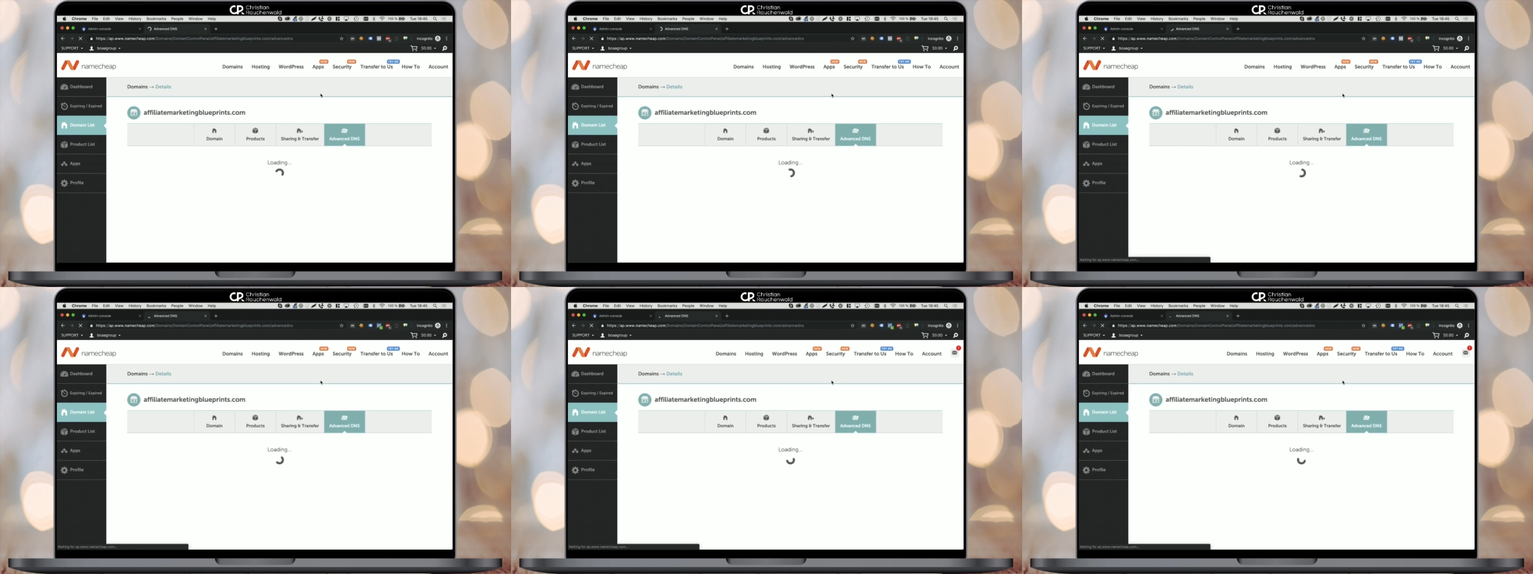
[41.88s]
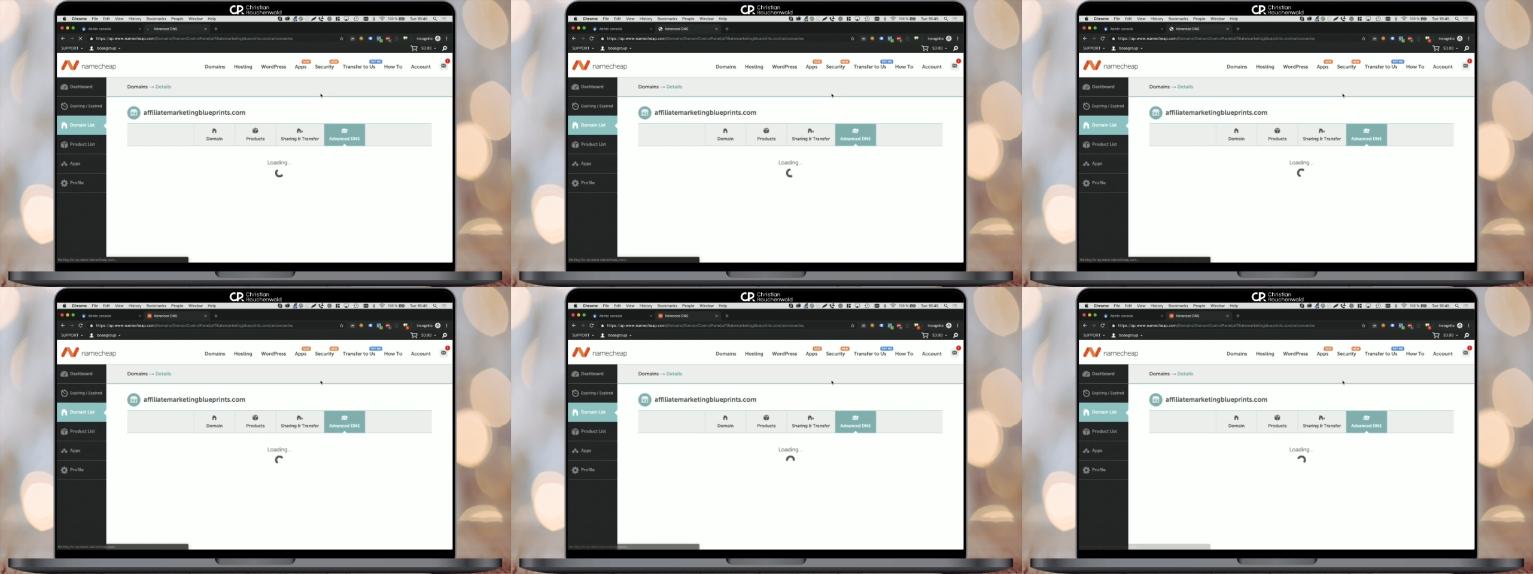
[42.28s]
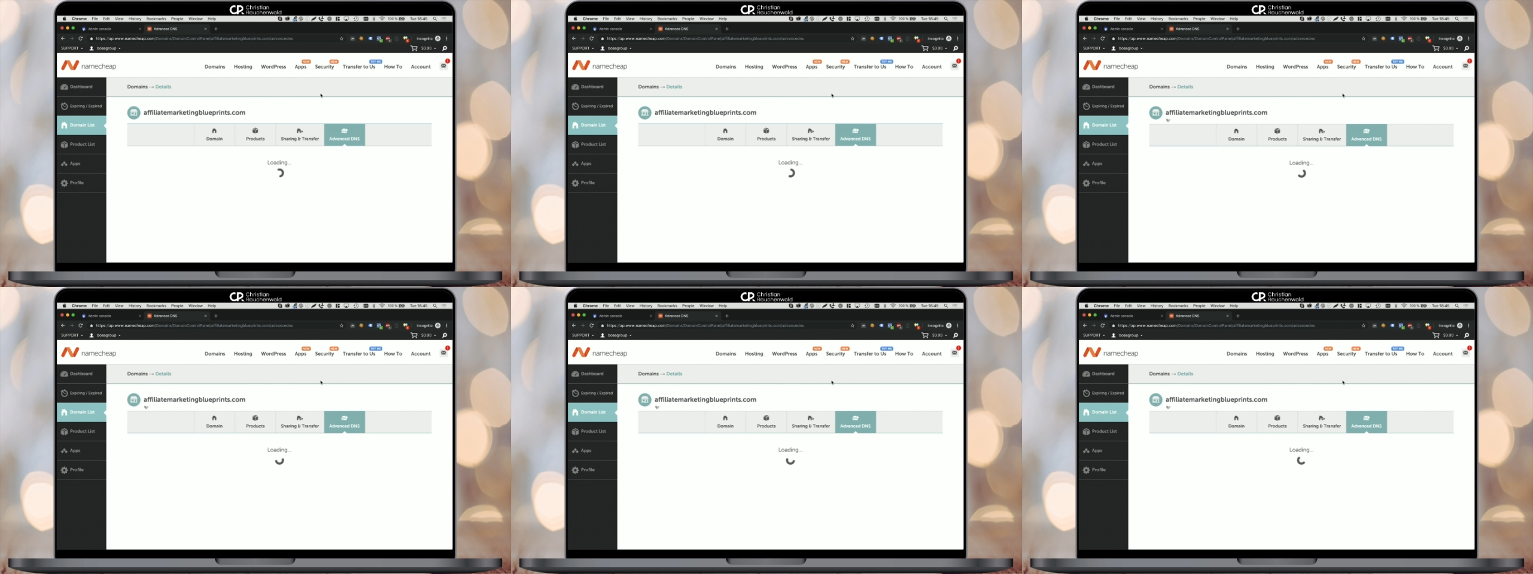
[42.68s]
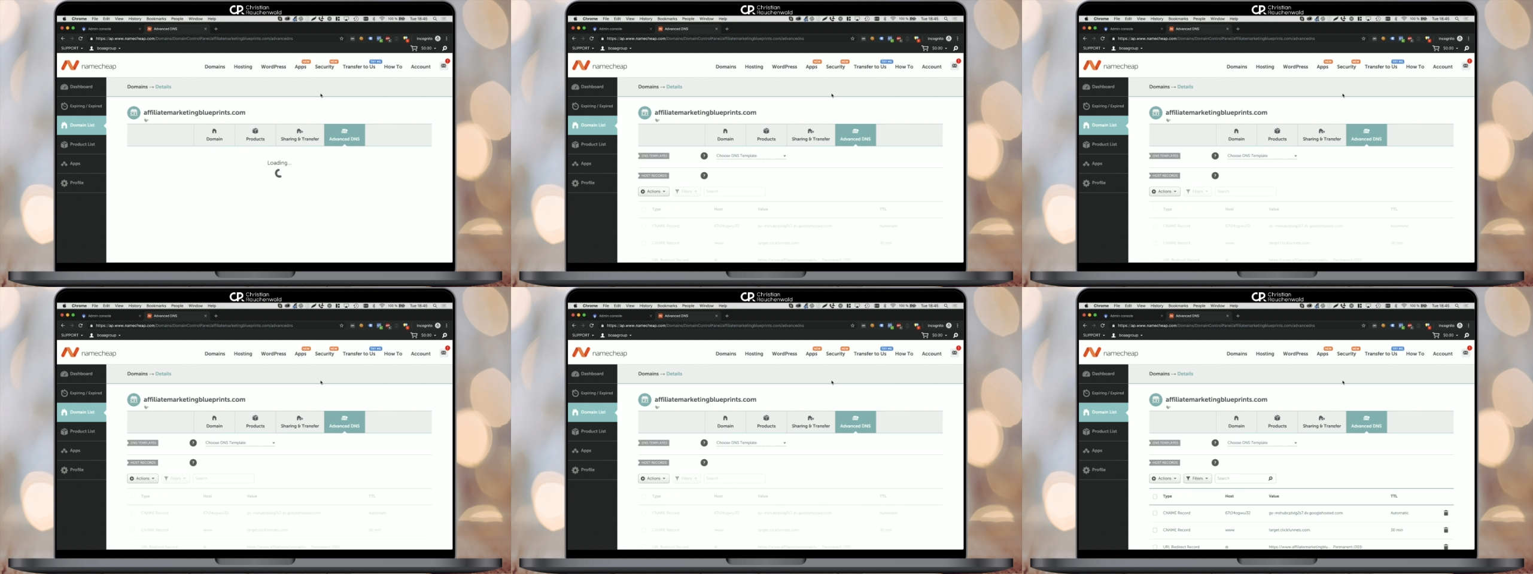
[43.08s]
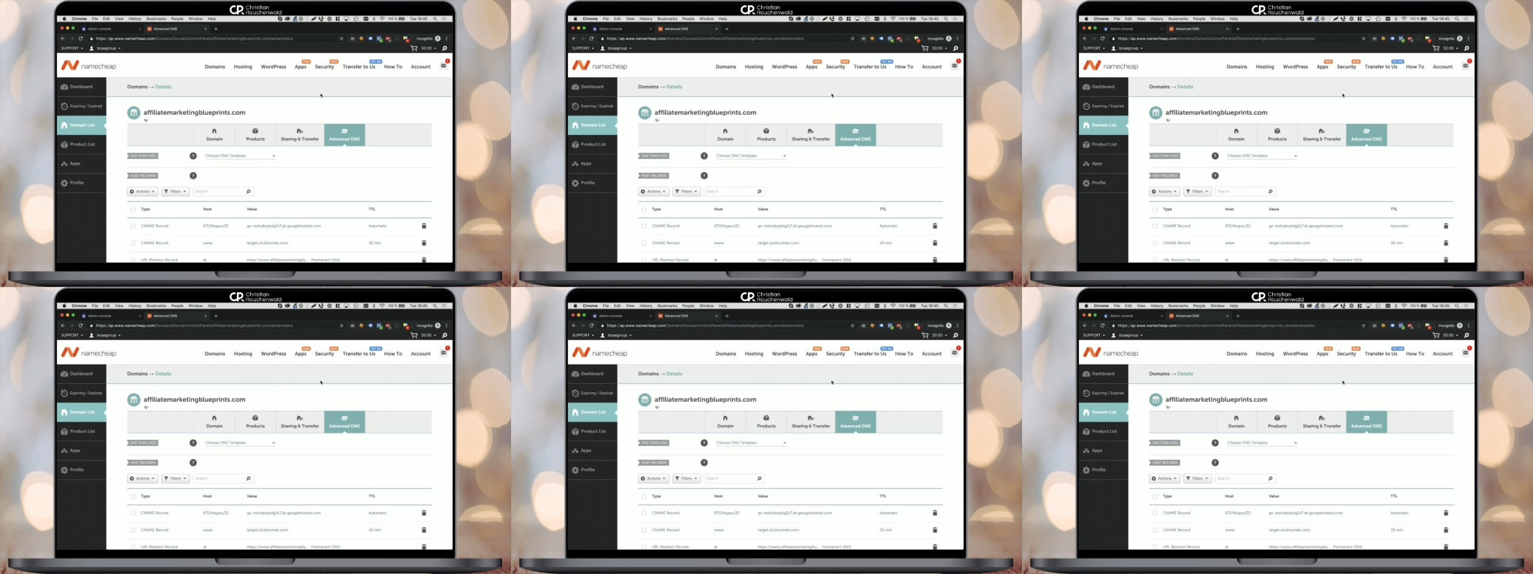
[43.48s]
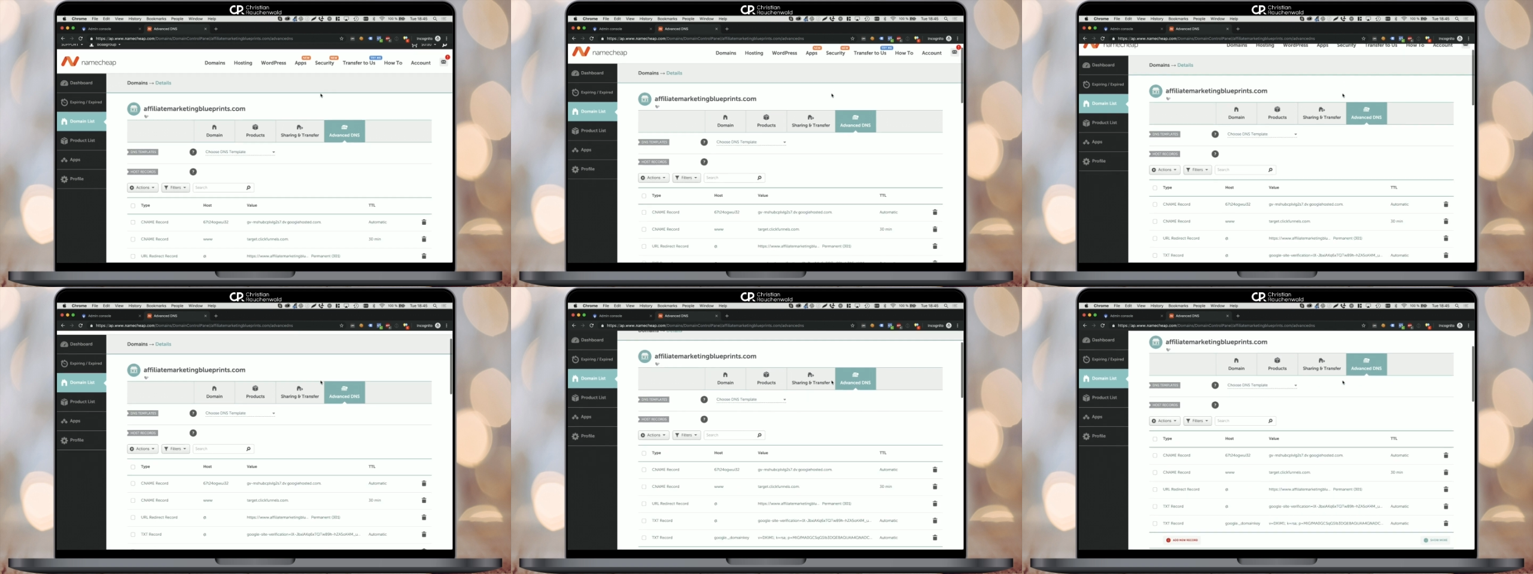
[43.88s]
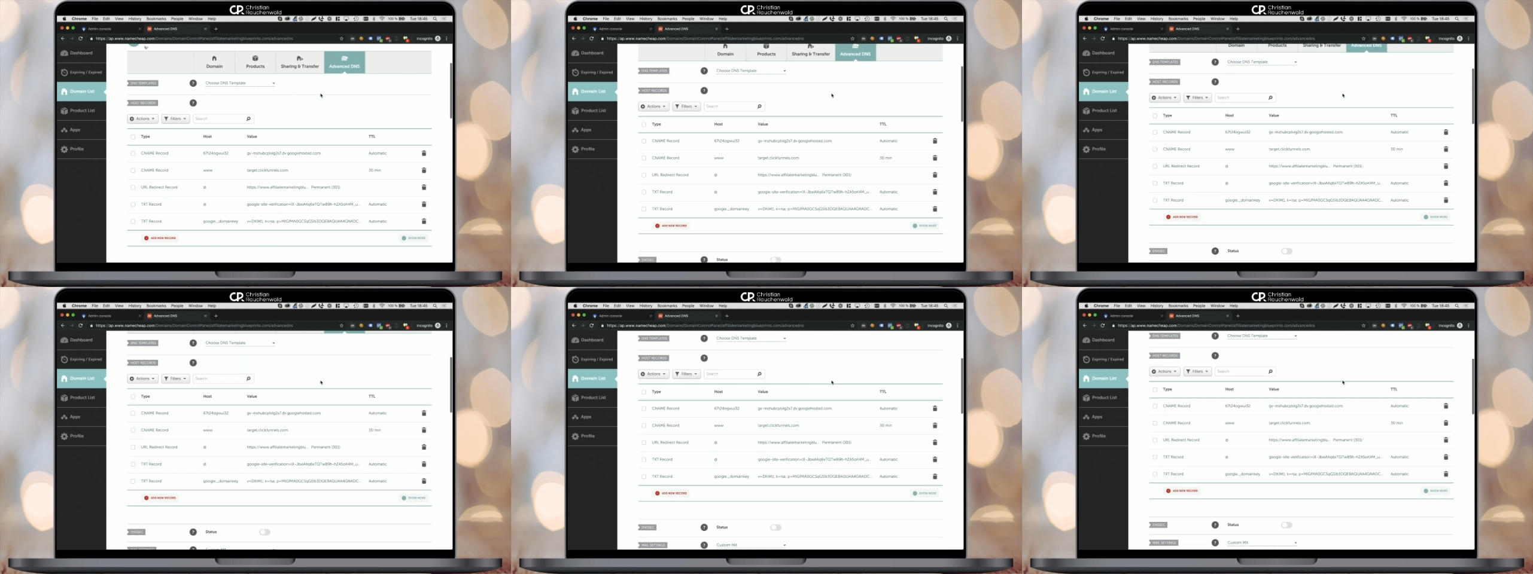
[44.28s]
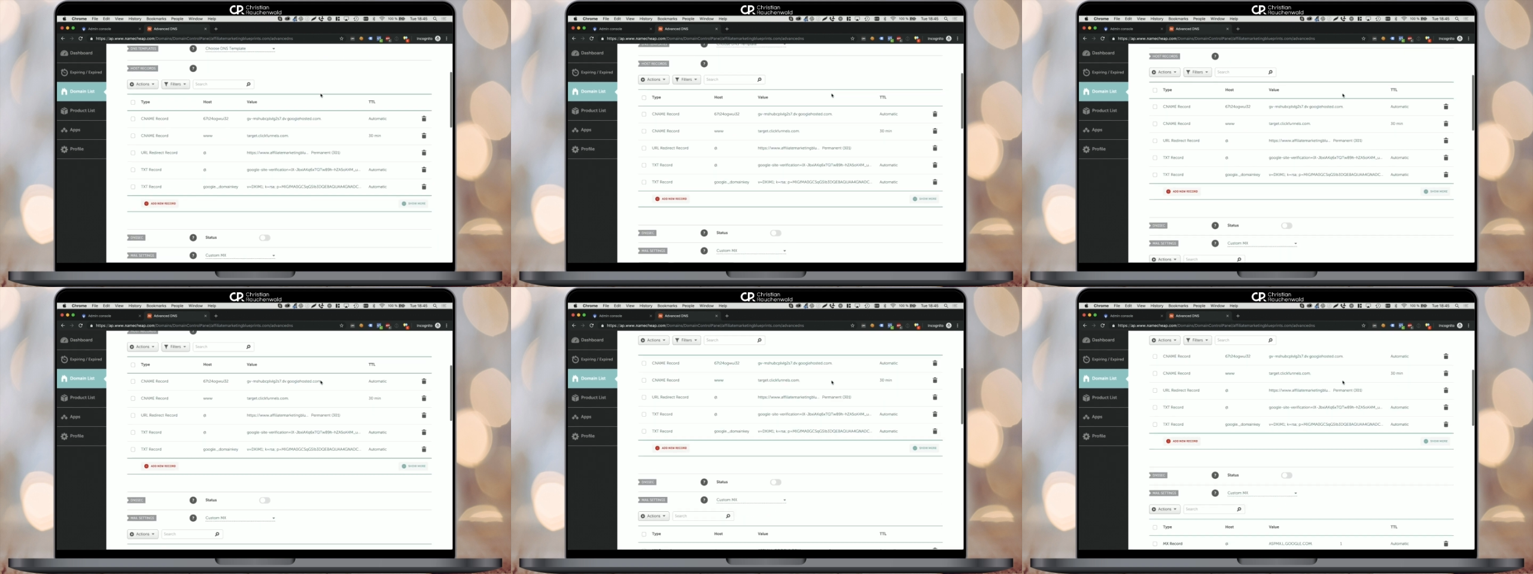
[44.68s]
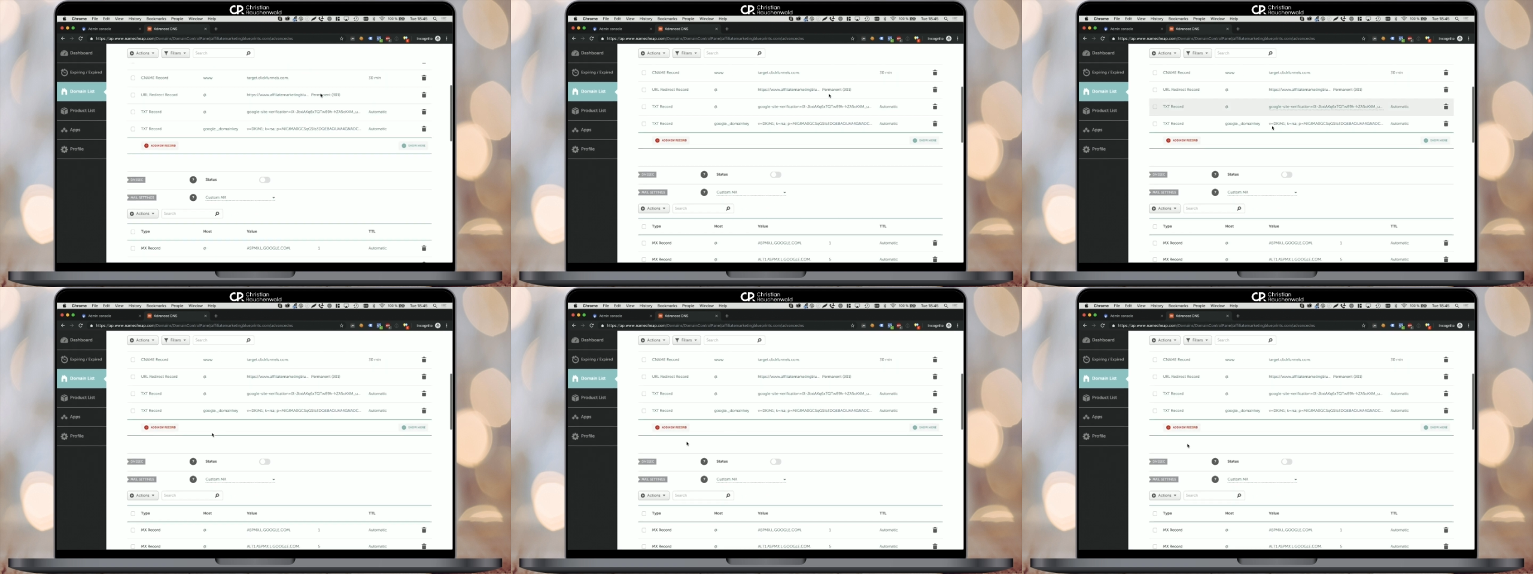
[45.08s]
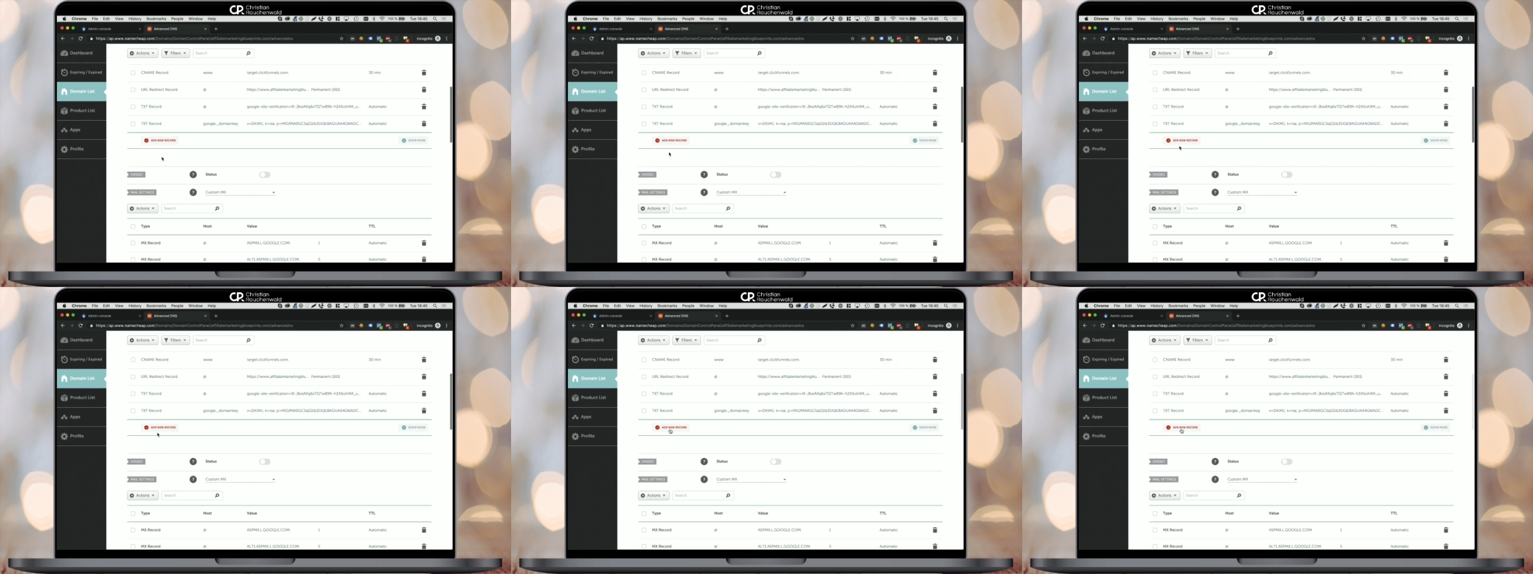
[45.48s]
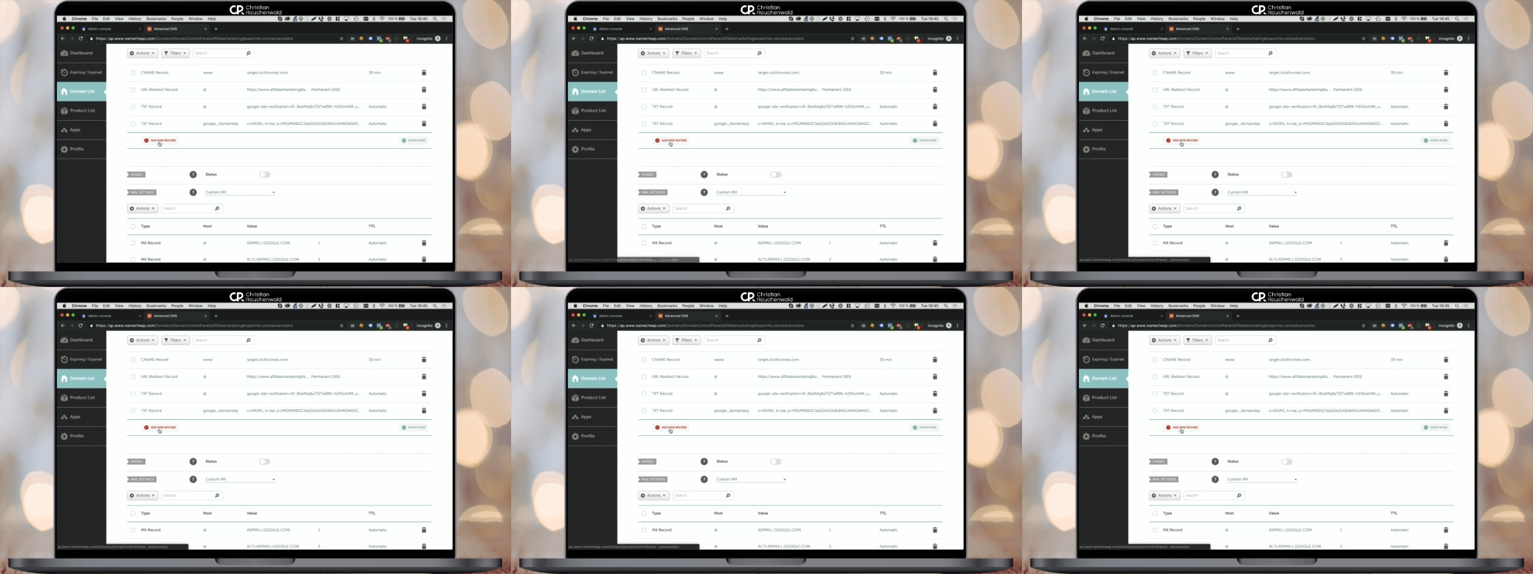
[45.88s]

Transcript: (no speaker visible)